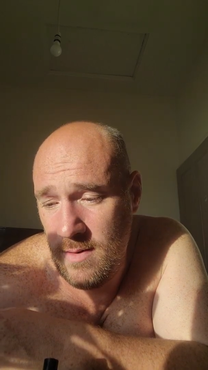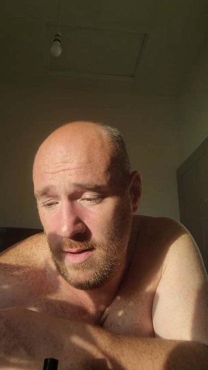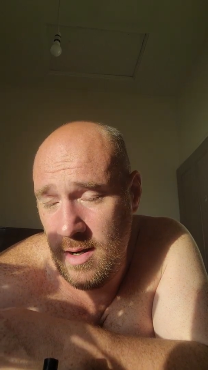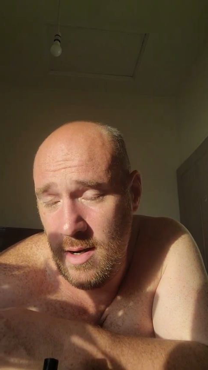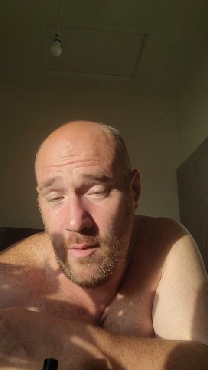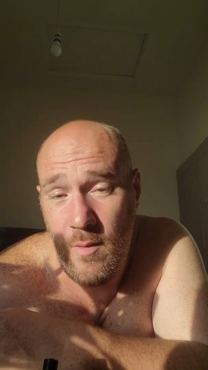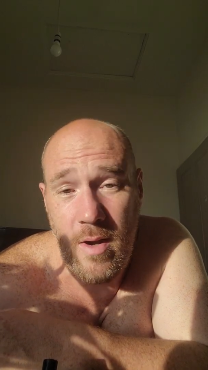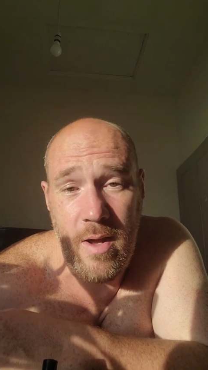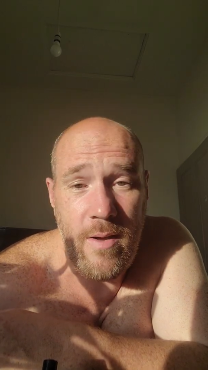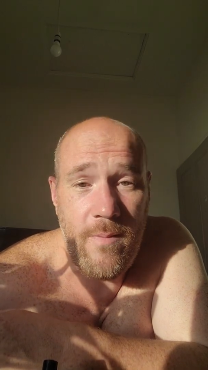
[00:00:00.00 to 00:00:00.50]

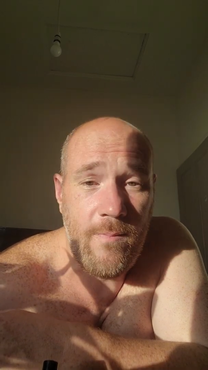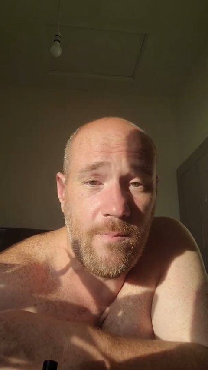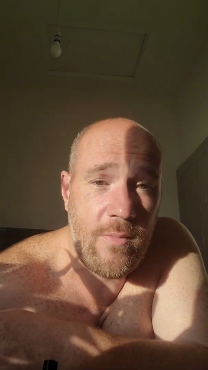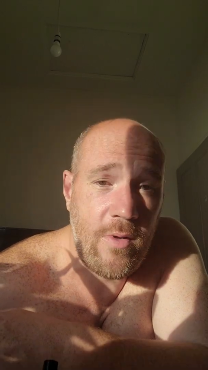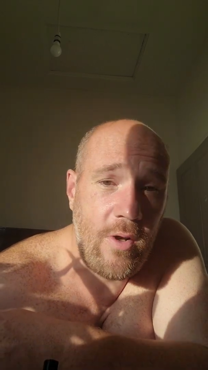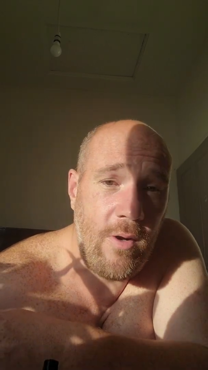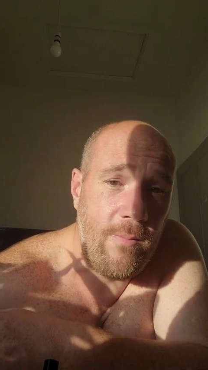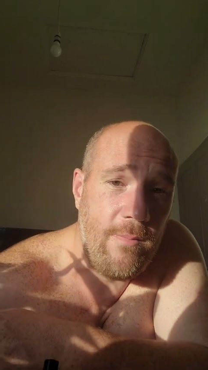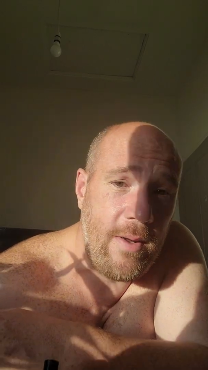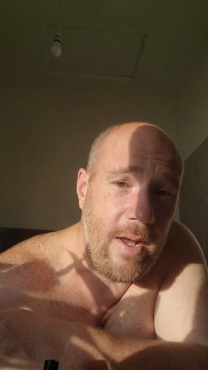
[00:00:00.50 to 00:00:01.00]
Anyway,
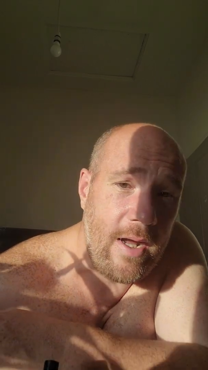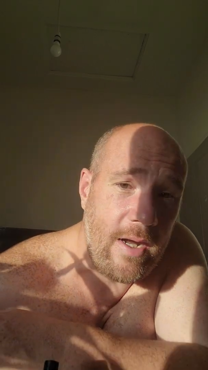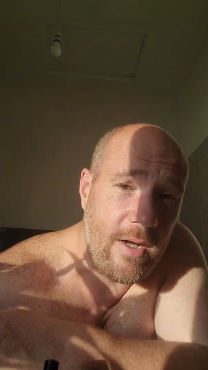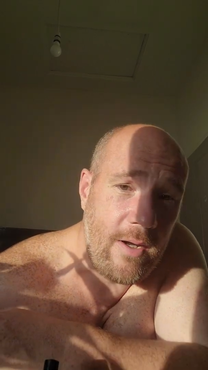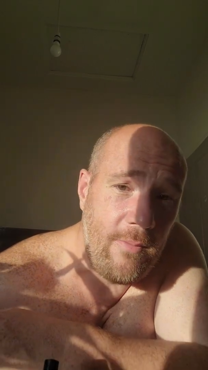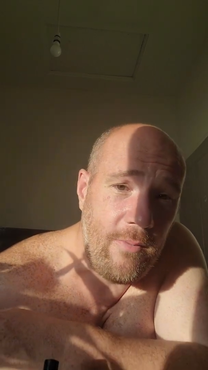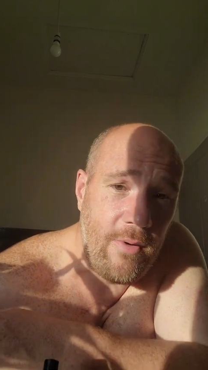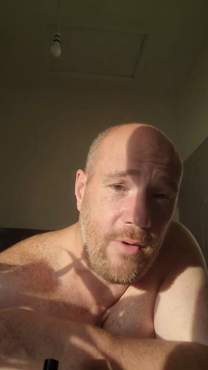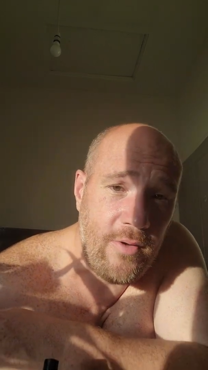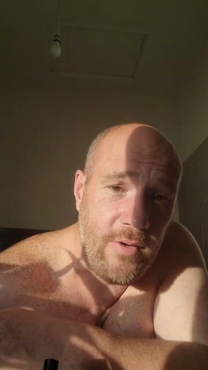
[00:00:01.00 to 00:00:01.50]
come
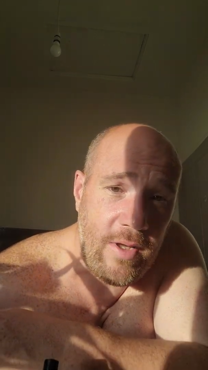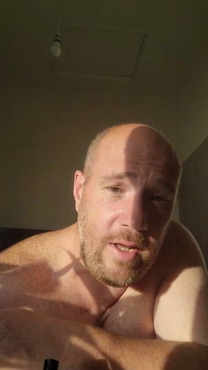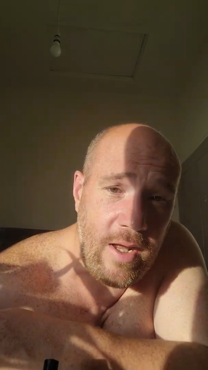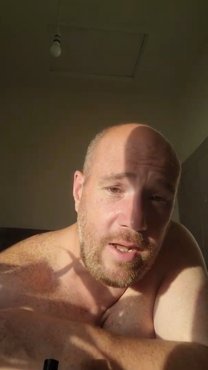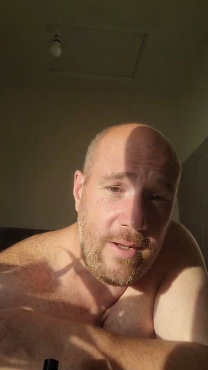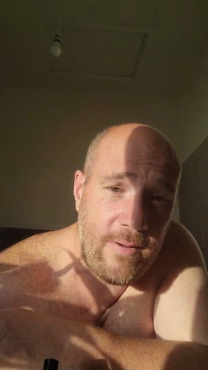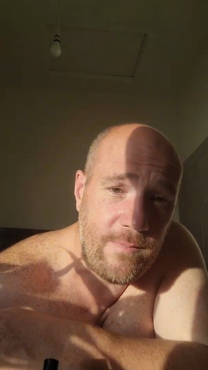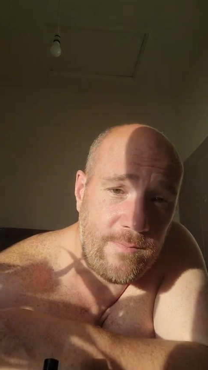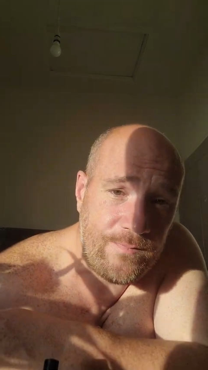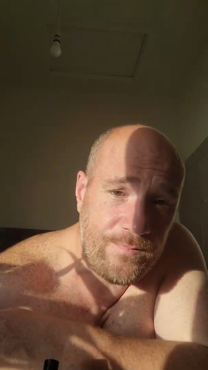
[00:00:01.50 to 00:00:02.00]
back on
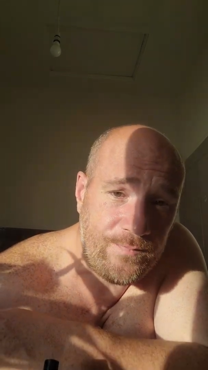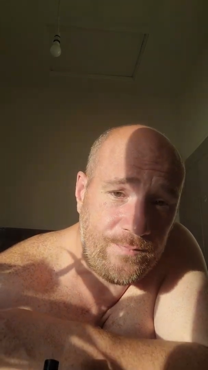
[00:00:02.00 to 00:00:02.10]
Monday.